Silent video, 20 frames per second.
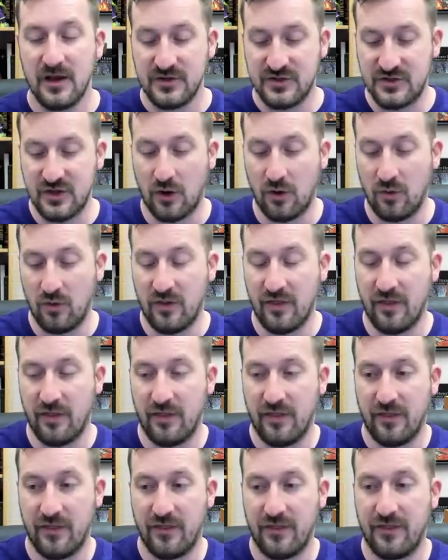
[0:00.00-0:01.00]
So
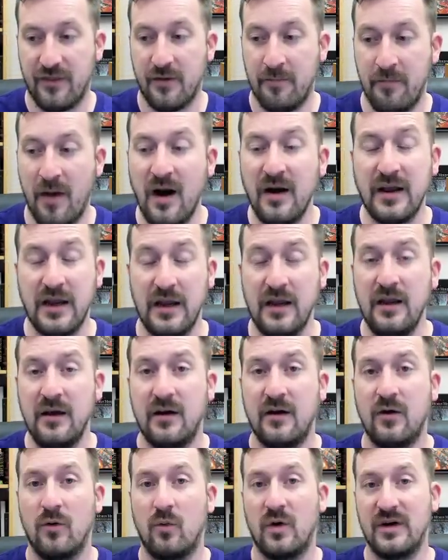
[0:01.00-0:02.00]
the money
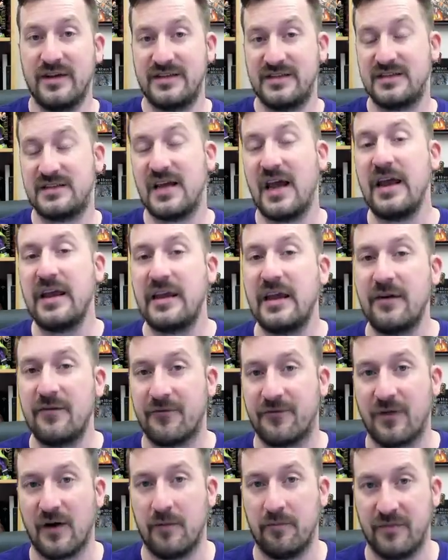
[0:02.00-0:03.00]
was taken
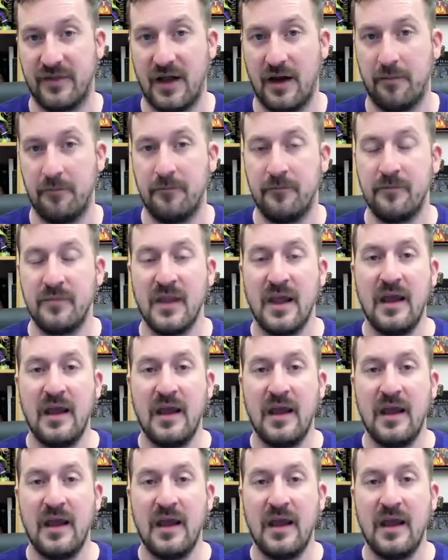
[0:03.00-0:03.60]
from them,